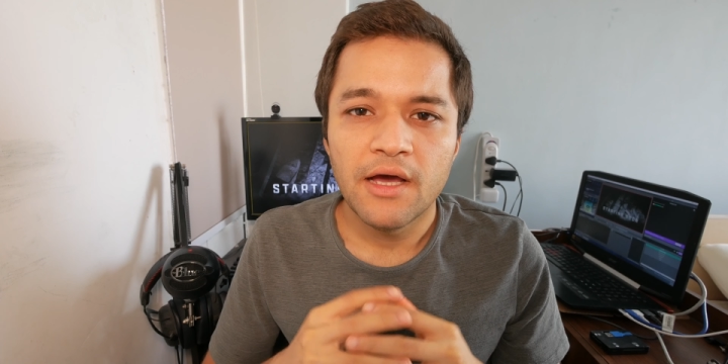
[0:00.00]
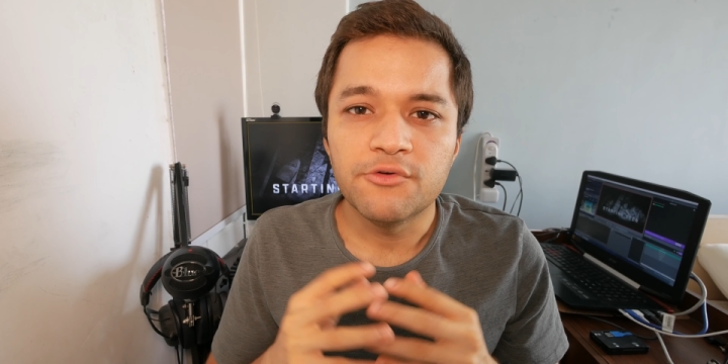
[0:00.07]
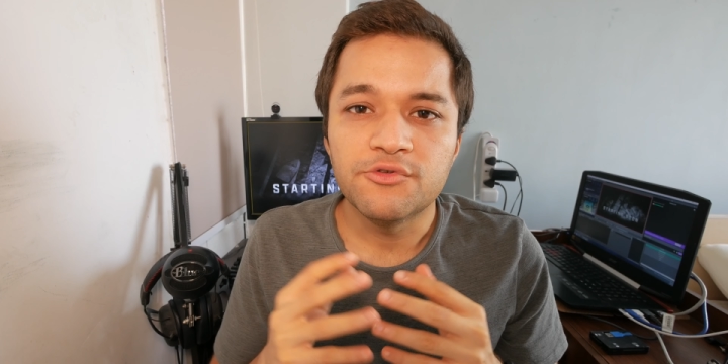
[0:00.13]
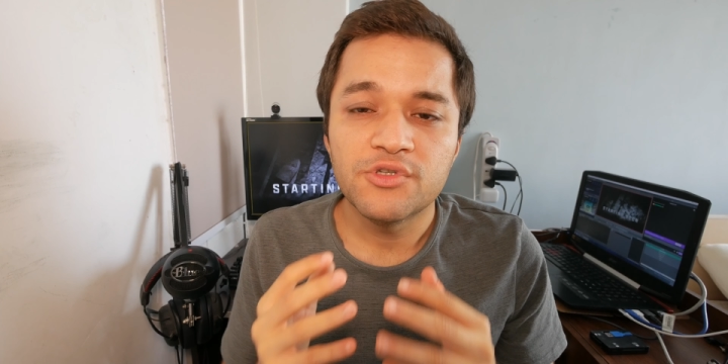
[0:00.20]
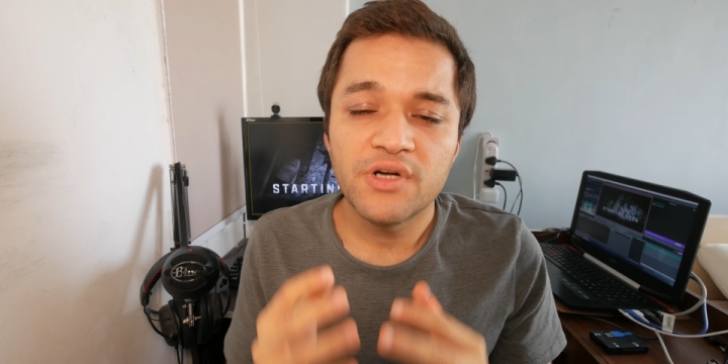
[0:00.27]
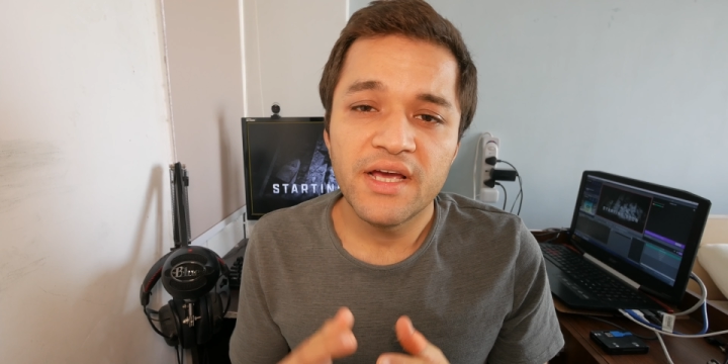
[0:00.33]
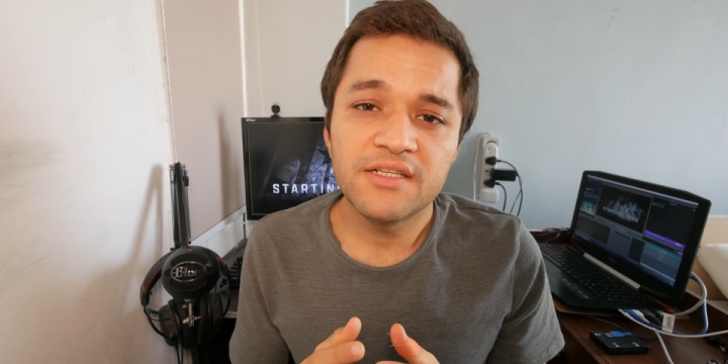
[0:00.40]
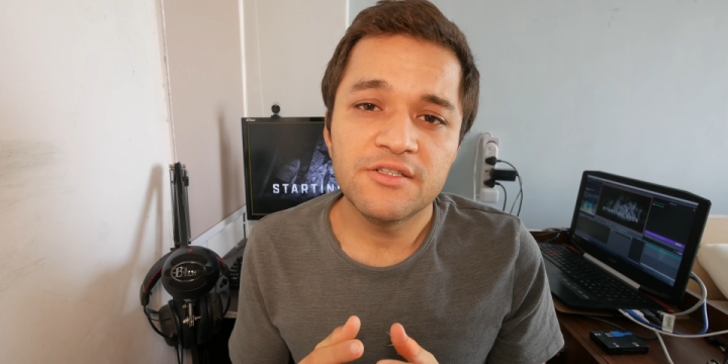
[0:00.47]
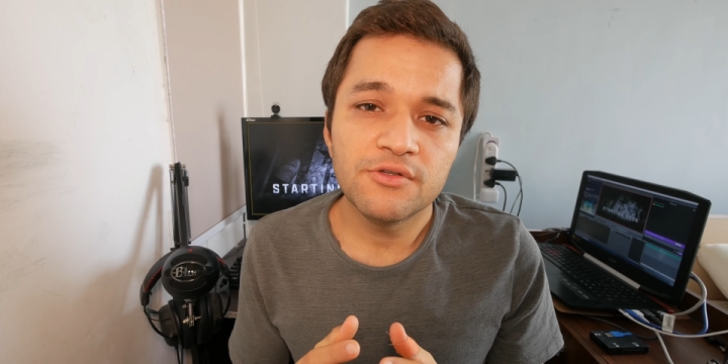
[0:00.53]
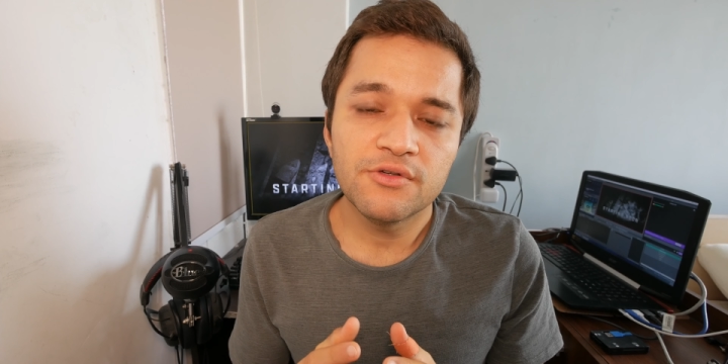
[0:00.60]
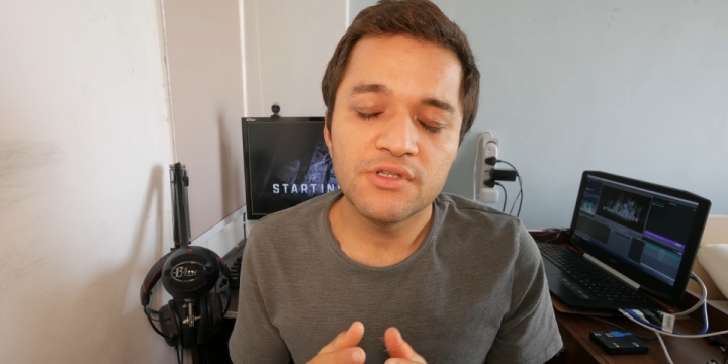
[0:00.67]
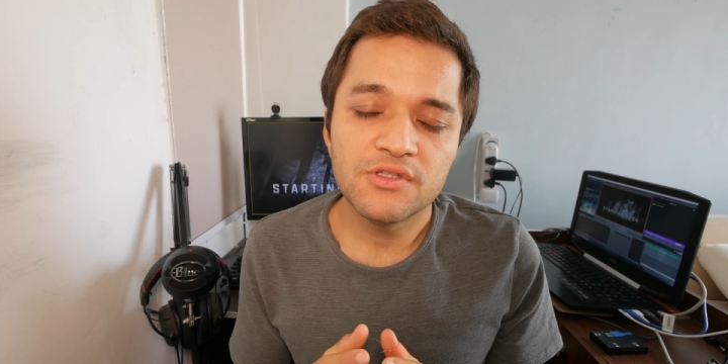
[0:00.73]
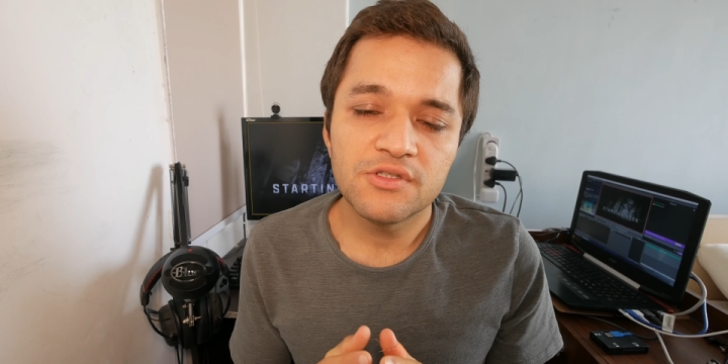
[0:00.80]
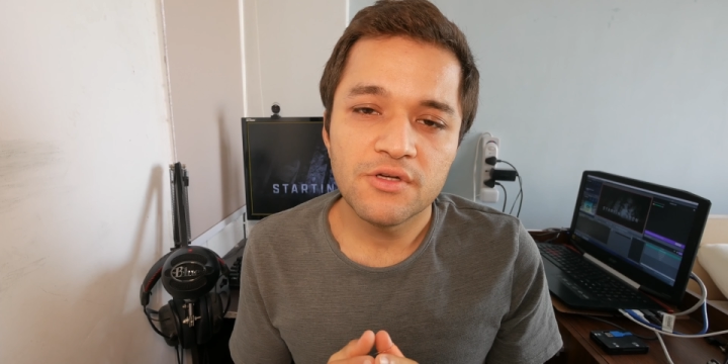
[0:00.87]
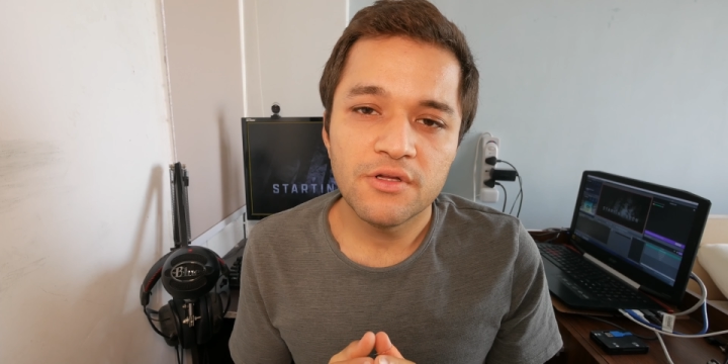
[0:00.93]
I've tried to
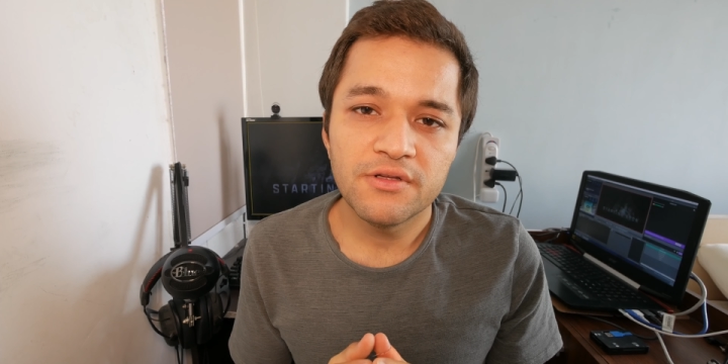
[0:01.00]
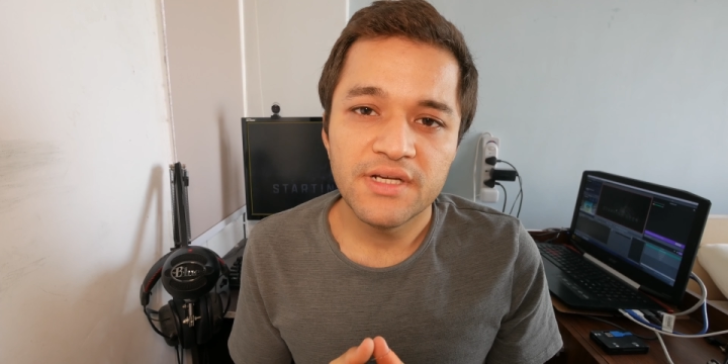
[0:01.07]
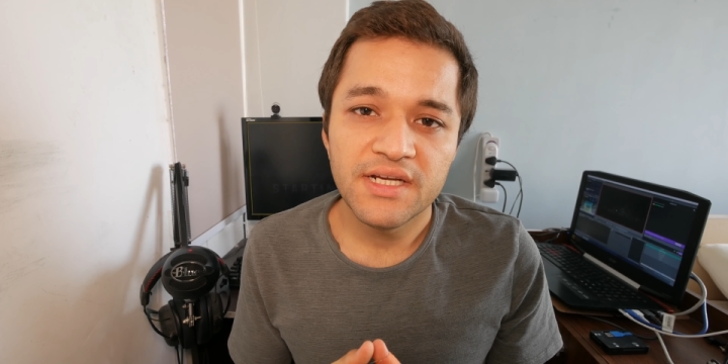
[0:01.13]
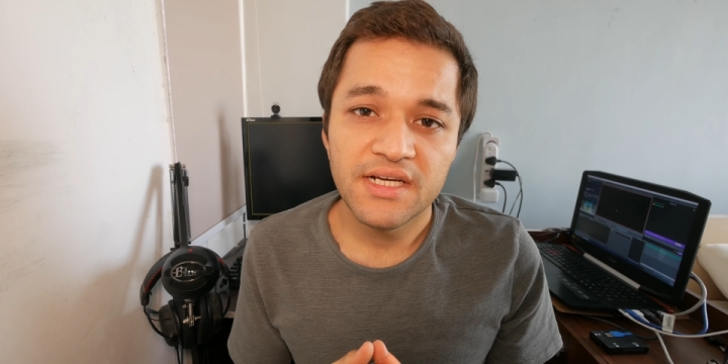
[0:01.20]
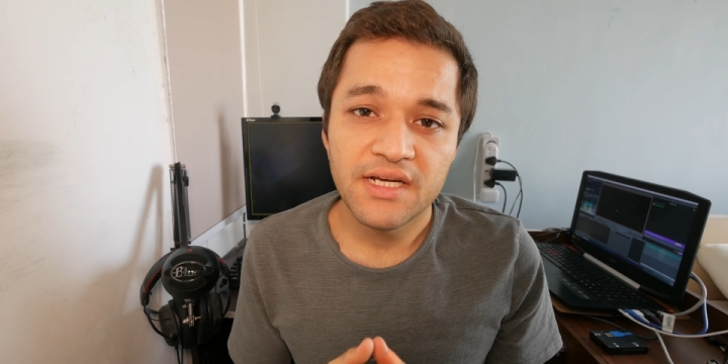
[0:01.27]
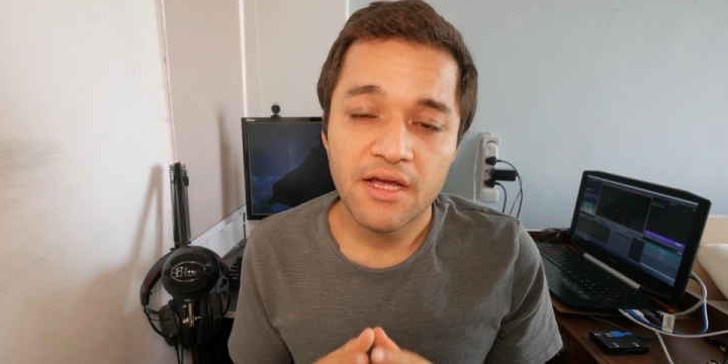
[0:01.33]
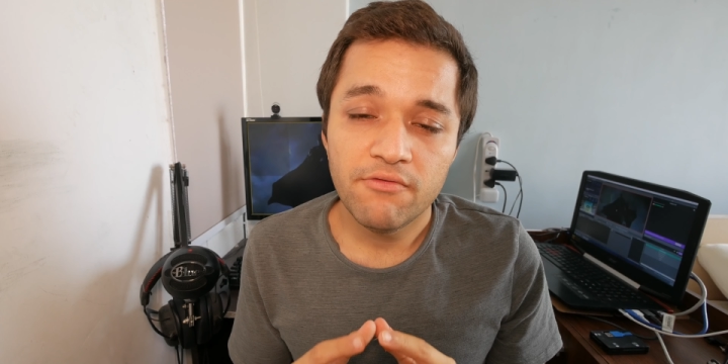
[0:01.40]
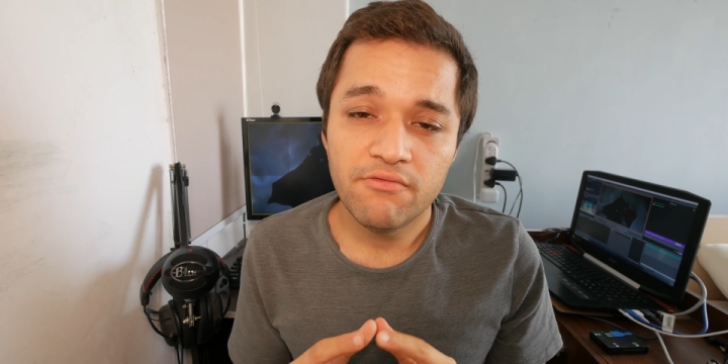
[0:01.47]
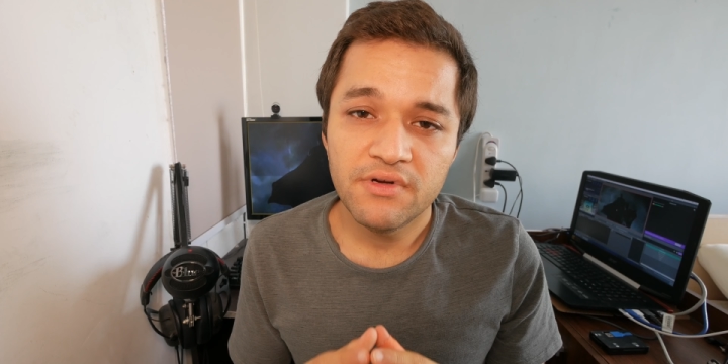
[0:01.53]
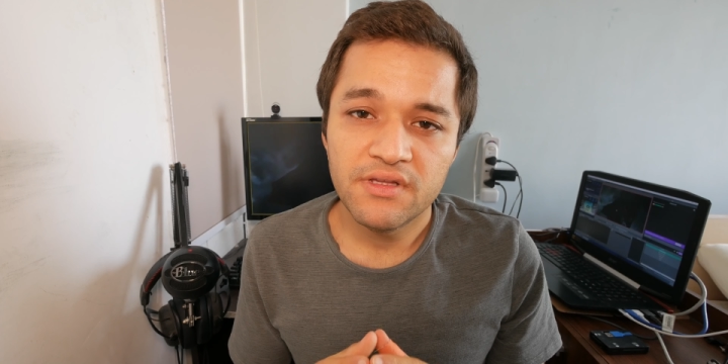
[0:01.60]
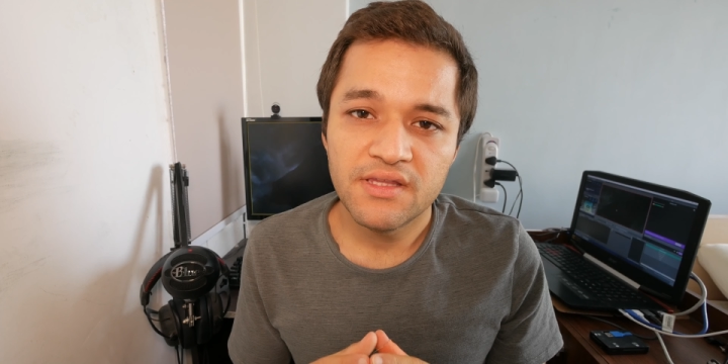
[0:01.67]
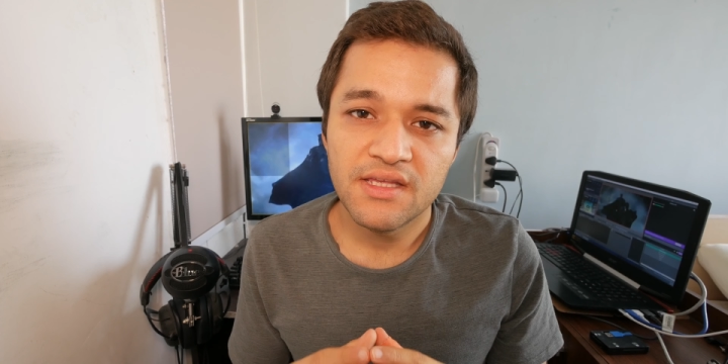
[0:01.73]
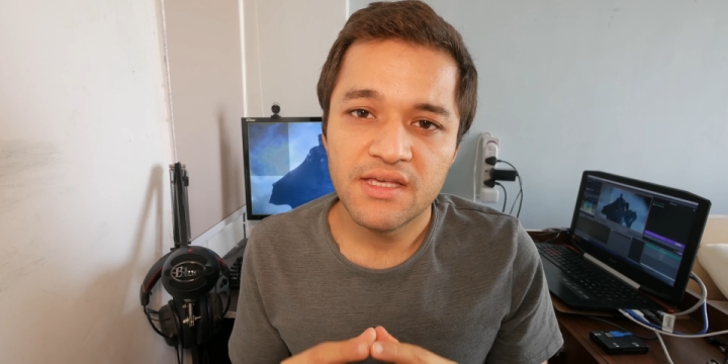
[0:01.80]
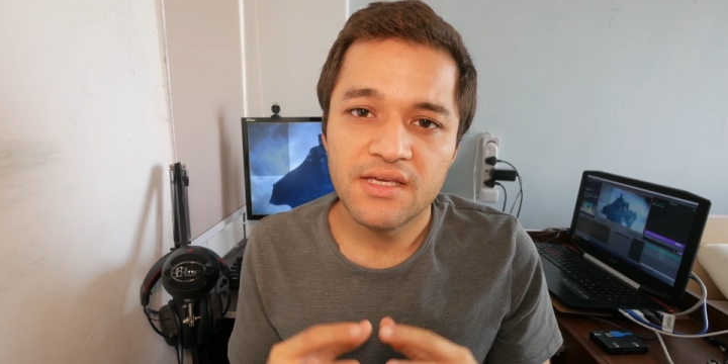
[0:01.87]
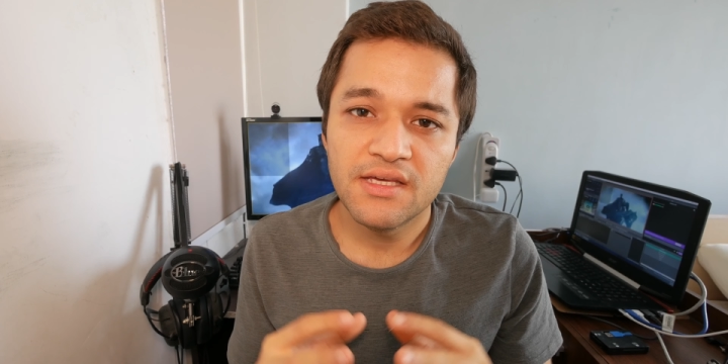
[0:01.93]
consolidate
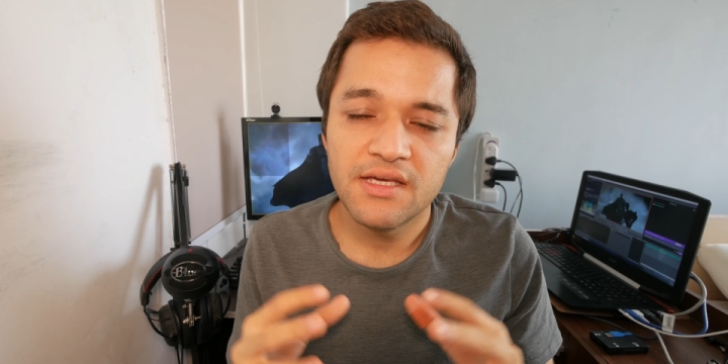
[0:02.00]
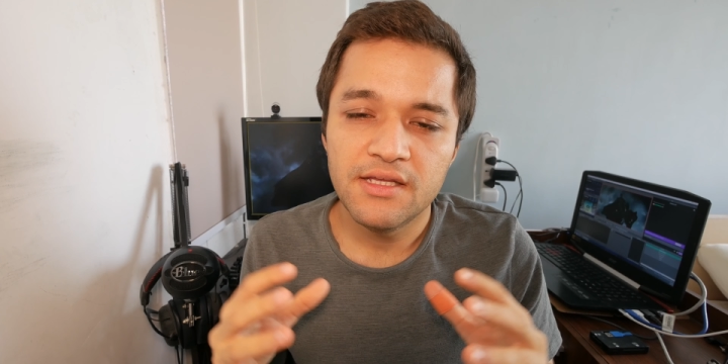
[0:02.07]
everything